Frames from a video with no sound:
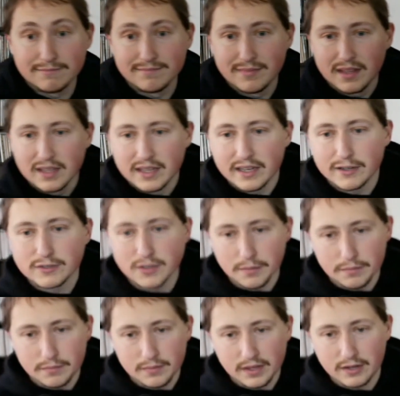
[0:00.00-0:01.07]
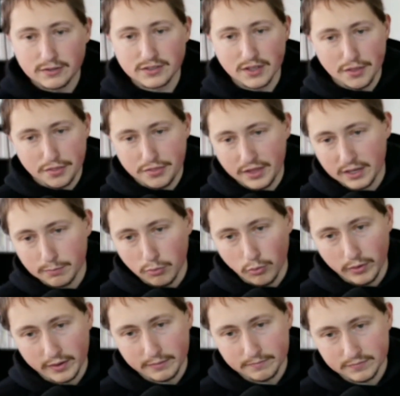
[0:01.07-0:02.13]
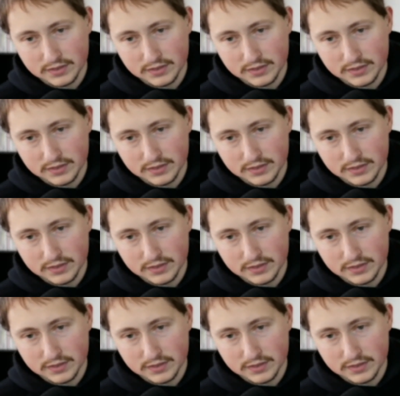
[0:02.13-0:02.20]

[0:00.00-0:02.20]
Here's the thick boy. This is